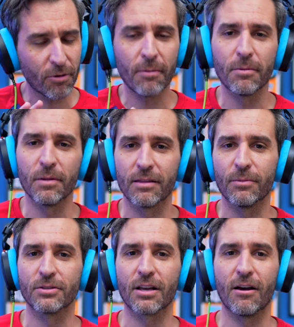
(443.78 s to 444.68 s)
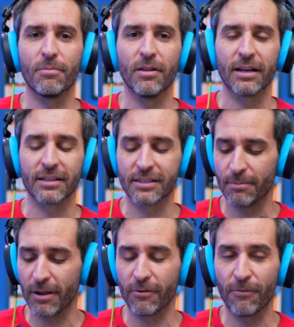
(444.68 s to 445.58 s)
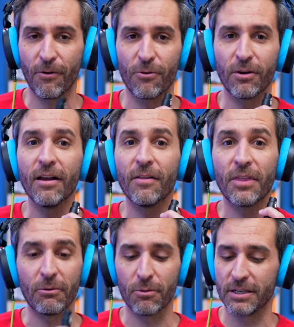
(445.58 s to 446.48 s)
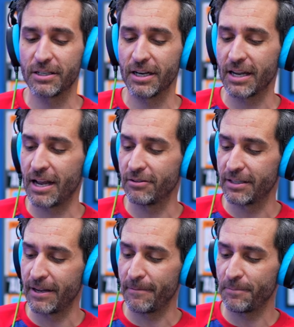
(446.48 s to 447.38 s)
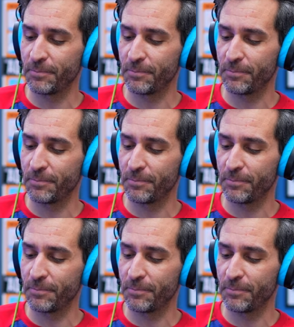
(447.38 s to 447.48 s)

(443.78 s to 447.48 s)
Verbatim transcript: probably the most complex microphone that we'll be checking out today.